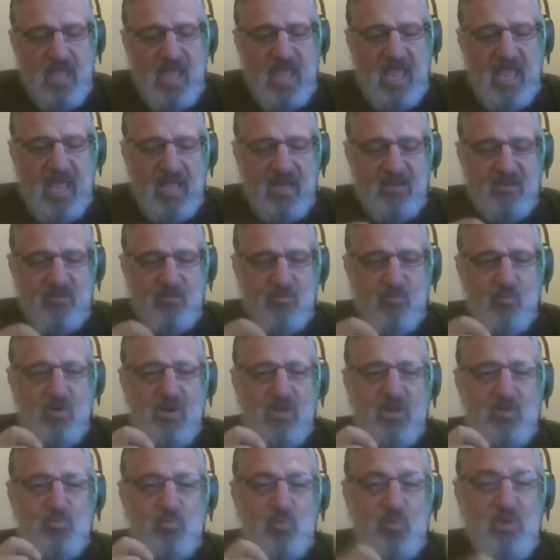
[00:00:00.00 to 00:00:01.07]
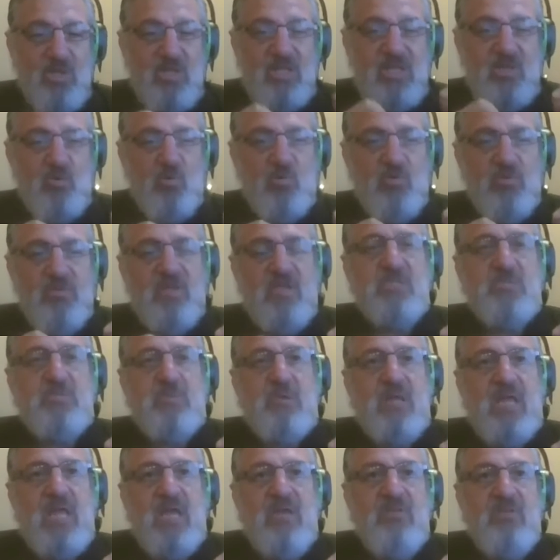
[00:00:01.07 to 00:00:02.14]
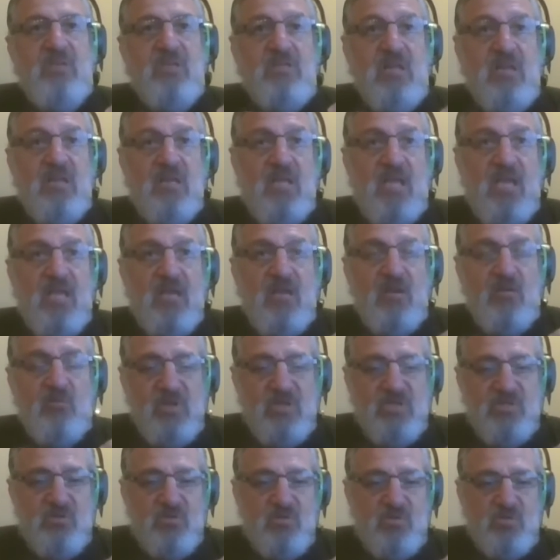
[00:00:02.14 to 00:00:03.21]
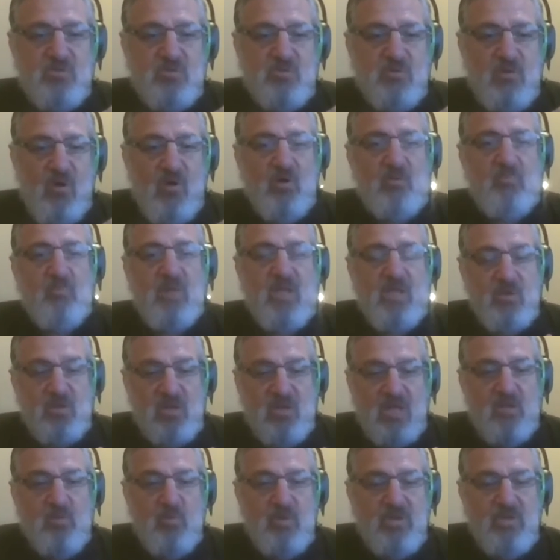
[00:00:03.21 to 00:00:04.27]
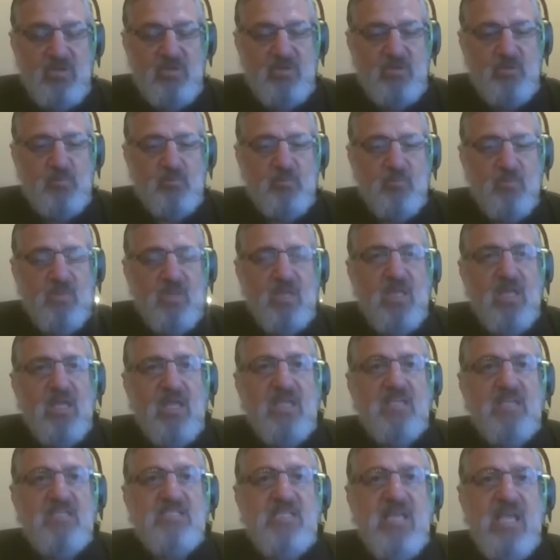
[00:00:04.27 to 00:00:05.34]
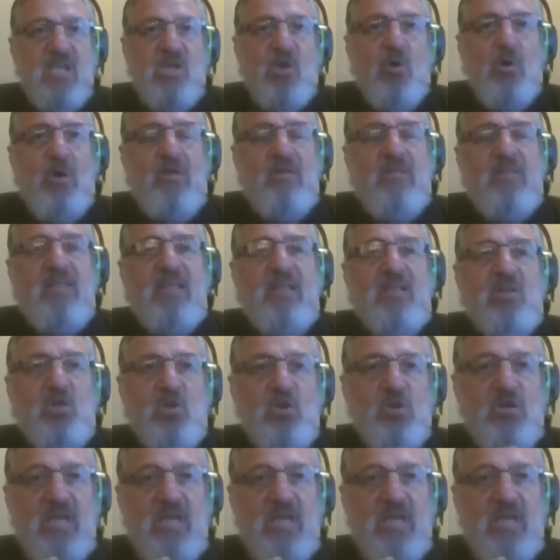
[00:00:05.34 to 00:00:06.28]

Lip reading: And one of the really cool things about having a dedicated research arm like we do is they go out and they look